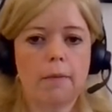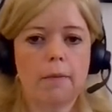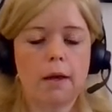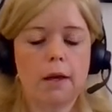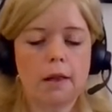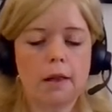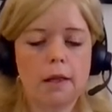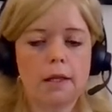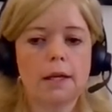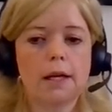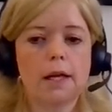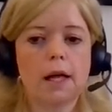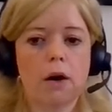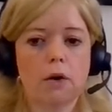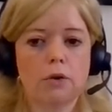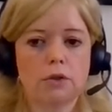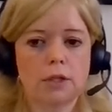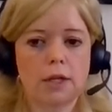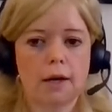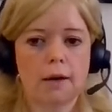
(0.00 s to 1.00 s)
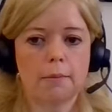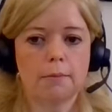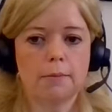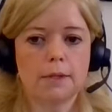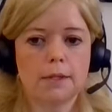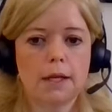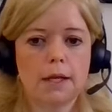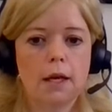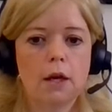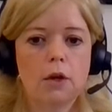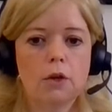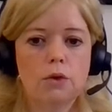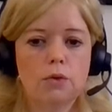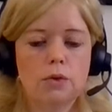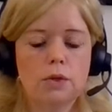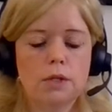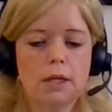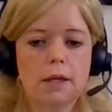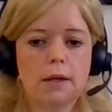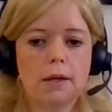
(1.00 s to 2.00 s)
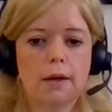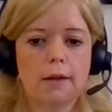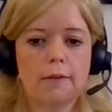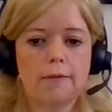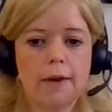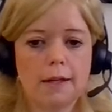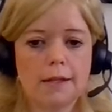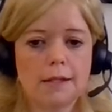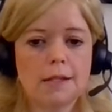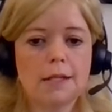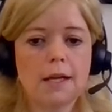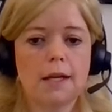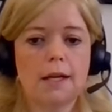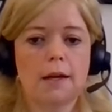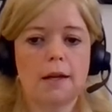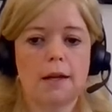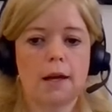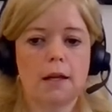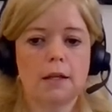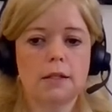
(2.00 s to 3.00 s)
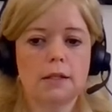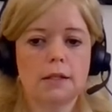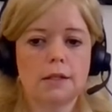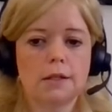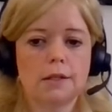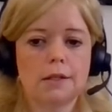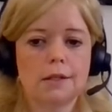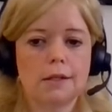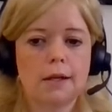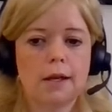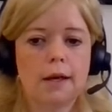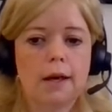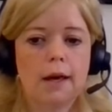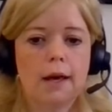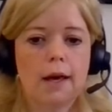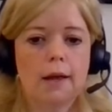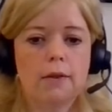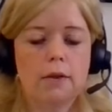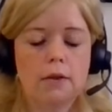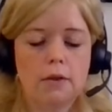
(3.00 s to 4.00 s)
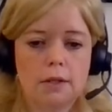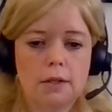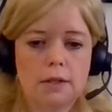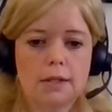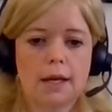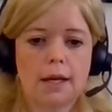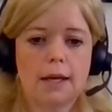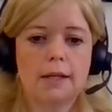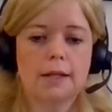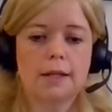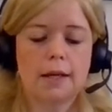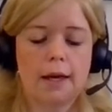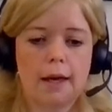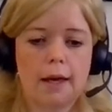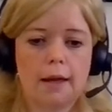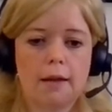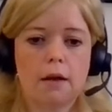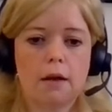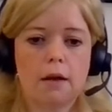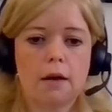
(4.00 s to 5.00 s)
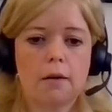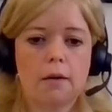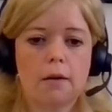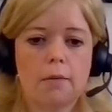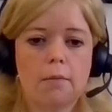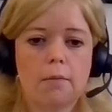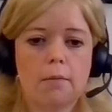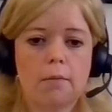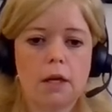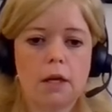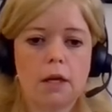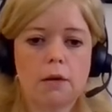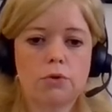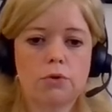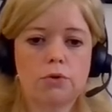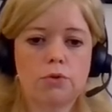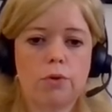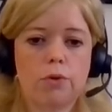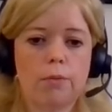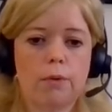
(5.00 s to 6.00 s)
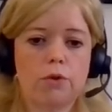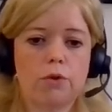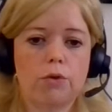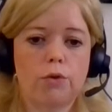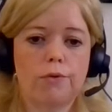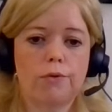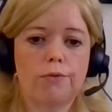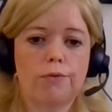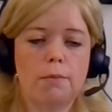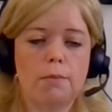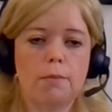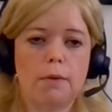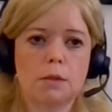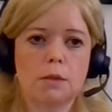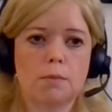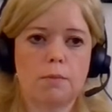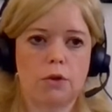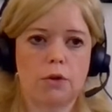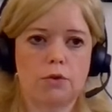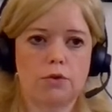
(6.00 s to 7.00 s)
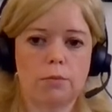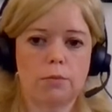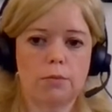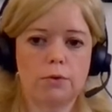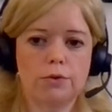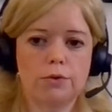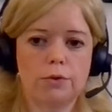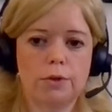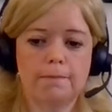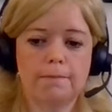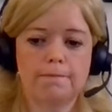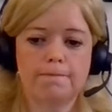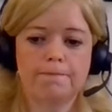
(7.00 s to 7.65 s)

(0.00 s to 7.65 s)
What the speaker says: clinical outcomes using advanced data analysis, and in this case, again, liquid chromatography mass spectrometry.